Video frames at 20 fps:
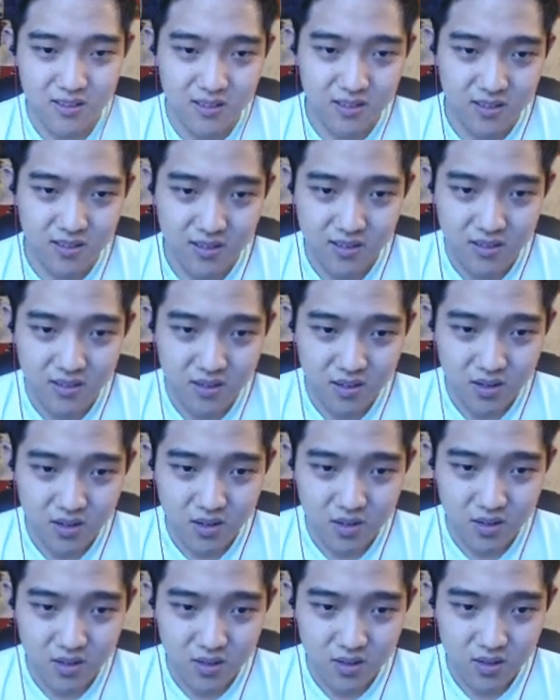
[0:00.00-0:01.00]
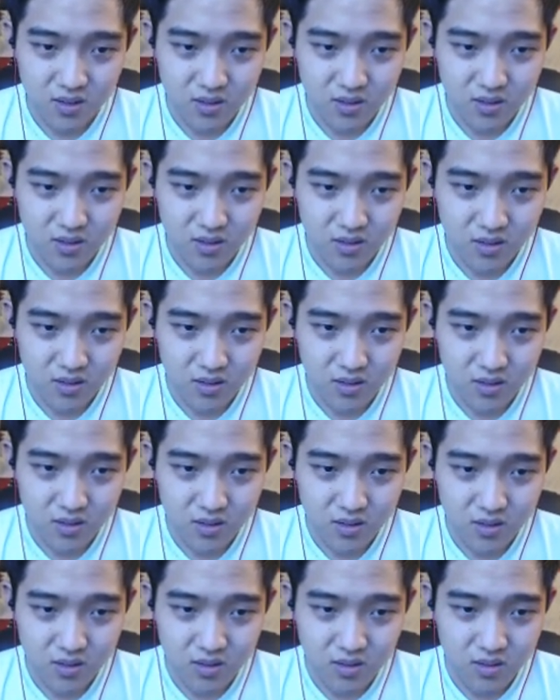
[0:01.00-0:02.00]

Nothing is said.